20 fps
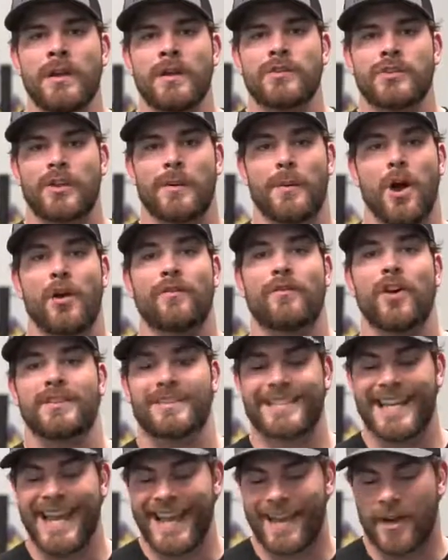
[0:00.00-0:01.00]
So my overall
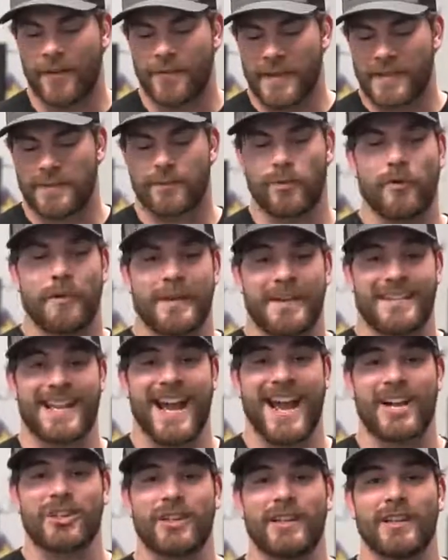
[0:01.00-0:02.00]
take on this movement is
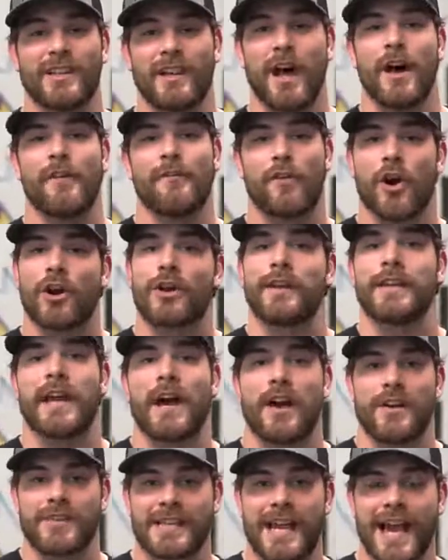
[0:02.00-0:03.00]
I actually love
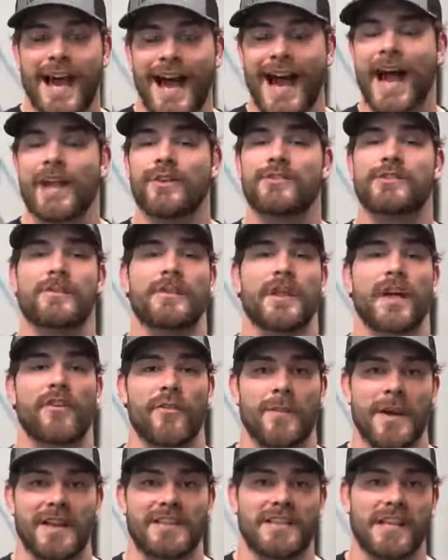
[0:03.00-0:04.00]
RDLs. I use them a lot
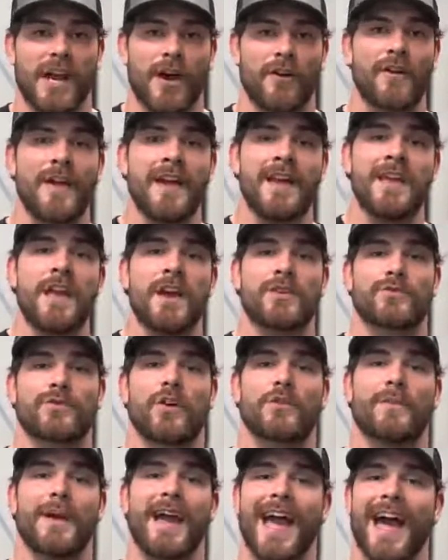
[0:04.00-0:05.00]
for myself as
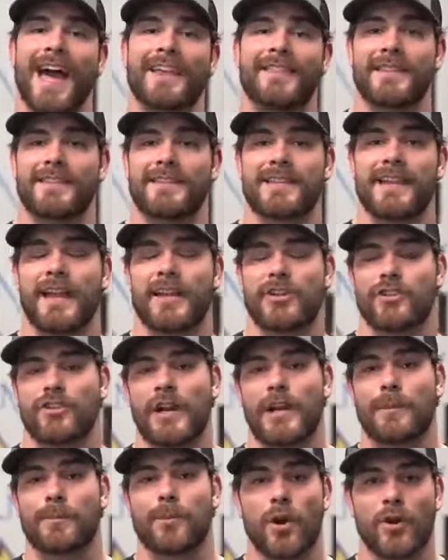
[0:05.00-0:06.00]
well as my athletes that I
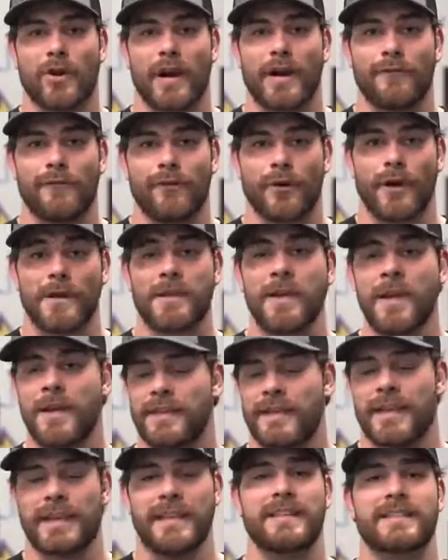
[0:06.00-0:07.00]
train and program for.
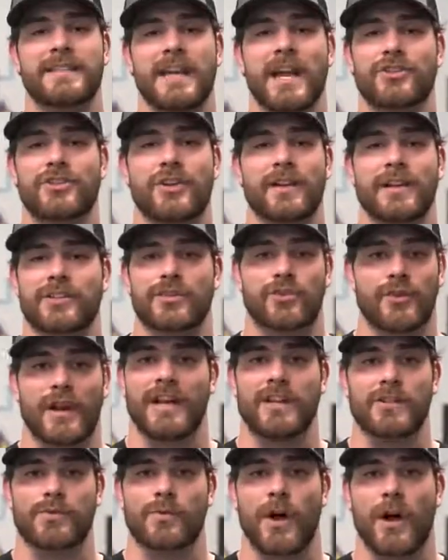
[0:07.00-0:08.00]
The eccentric is
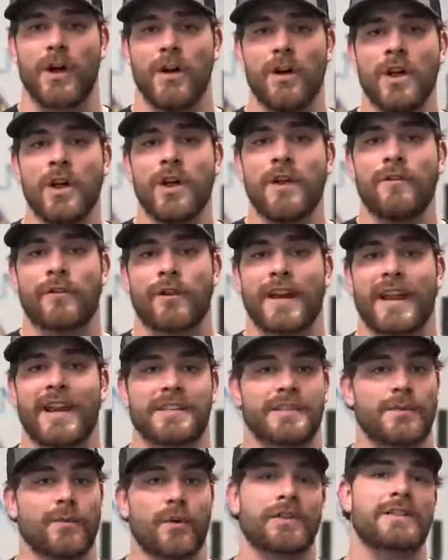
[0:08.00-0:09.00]
great as well for getting
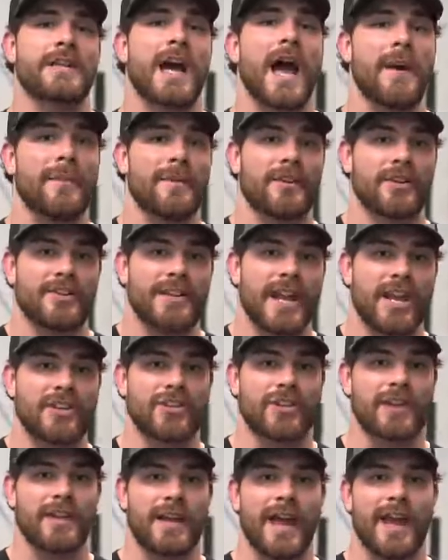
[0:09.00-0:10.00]
some more time under
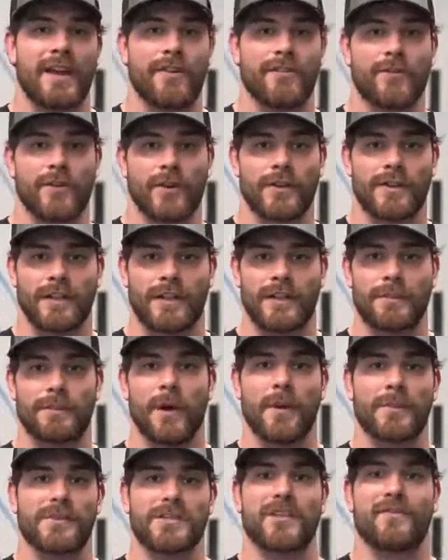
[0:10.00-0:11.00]
tension and for the
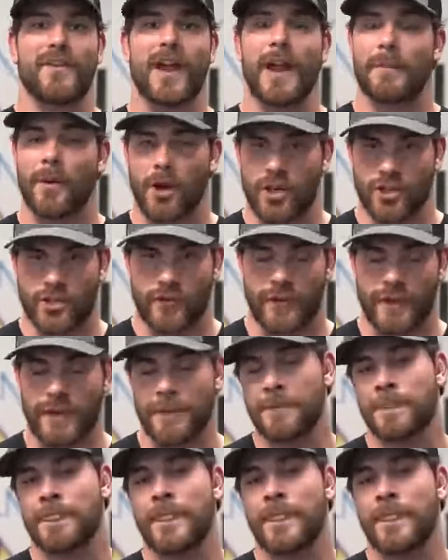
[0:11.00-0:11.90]
purpose of hypertrophy.